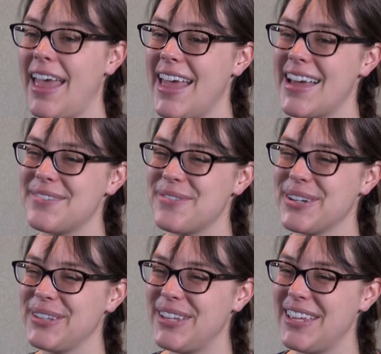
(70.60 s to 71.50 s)
And
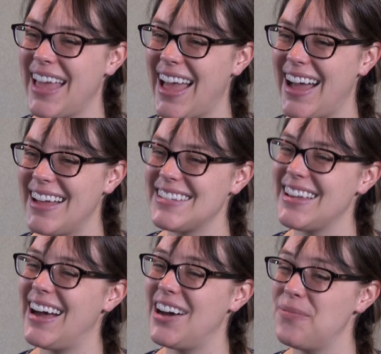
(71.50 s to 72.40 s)
we're looking at
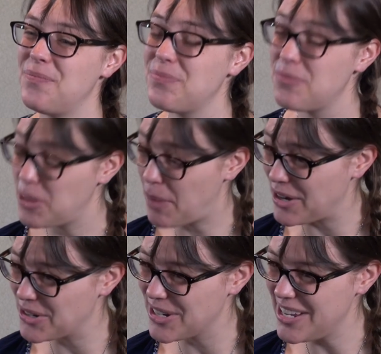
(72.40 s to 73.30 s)
the
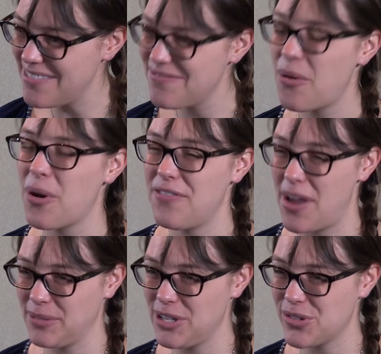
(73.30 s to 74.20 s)
pedigree or a
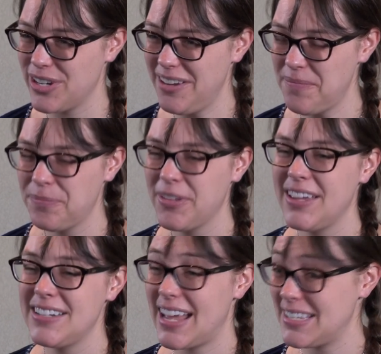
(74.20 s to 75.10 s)
family tree
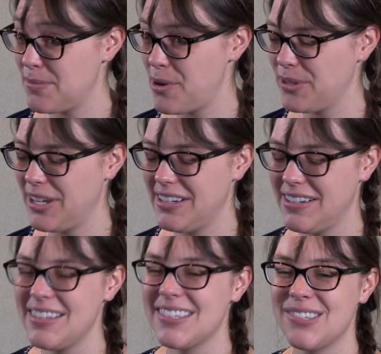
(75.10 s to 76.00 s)
to estimate
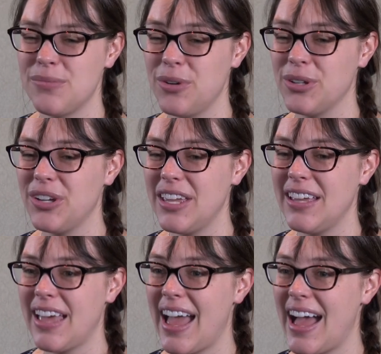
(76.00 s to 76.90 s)
relatedness. We're
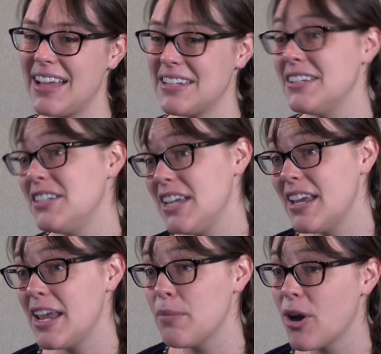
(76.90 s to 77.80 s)
looking at
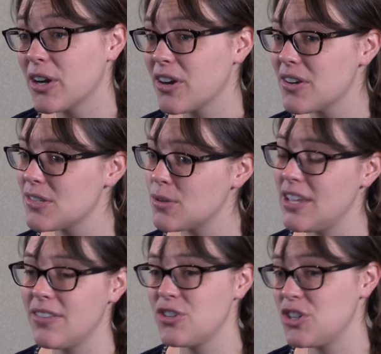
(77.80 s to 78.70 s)
DNA markers,
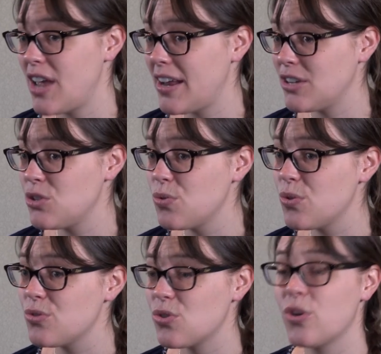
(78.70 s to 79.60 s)
either genetic
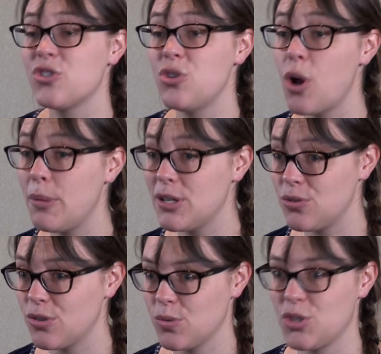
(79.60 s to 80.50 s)
tools or genomic
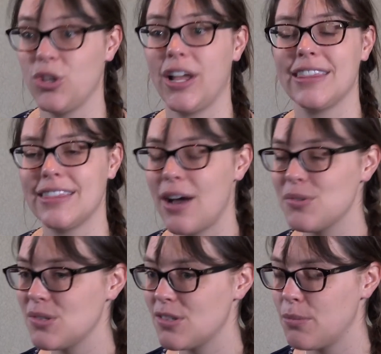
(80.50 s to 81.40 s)
tools, which look at
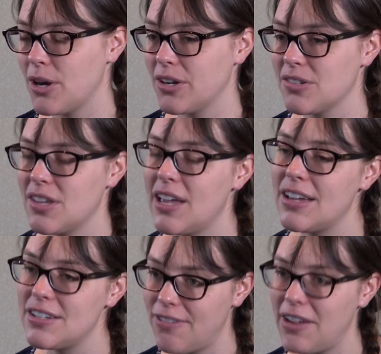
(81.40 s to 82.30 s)
thousands of markers,
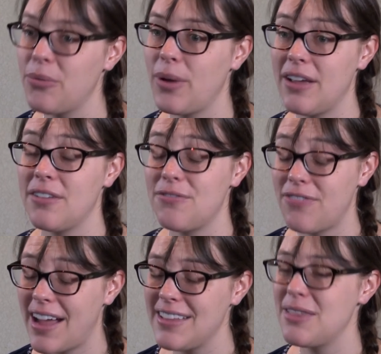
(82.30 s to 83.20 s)
to
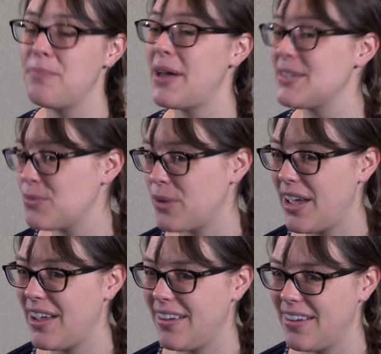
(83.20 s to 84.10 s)
find the best
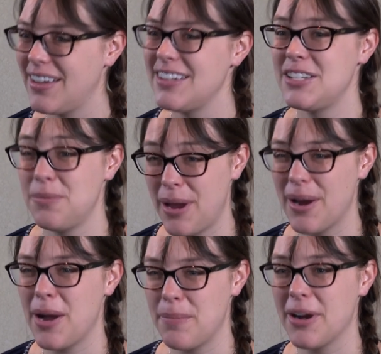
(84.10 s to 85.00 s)
way to
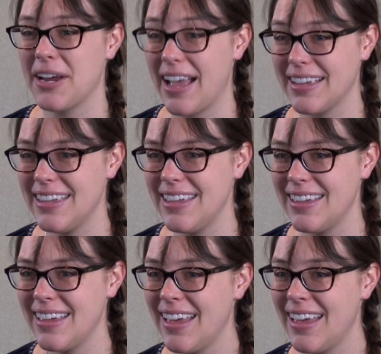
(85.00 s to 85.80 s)
pair up our kakī.